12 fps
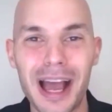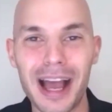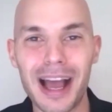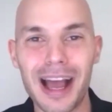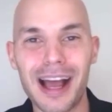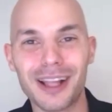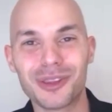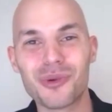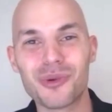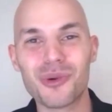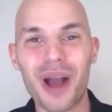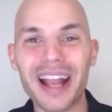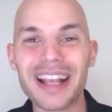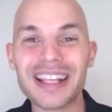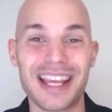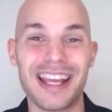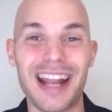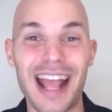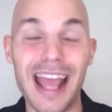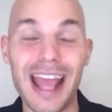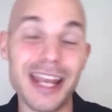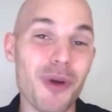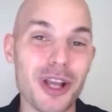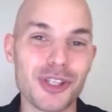to answer
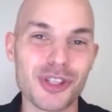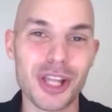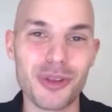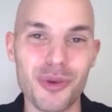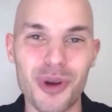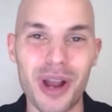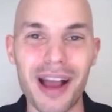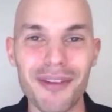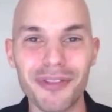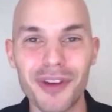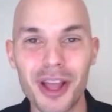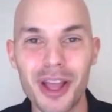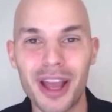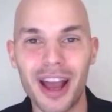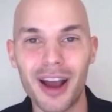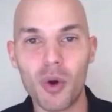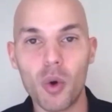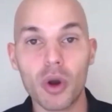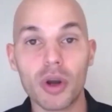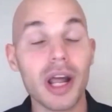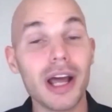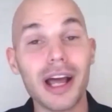any questions that you have or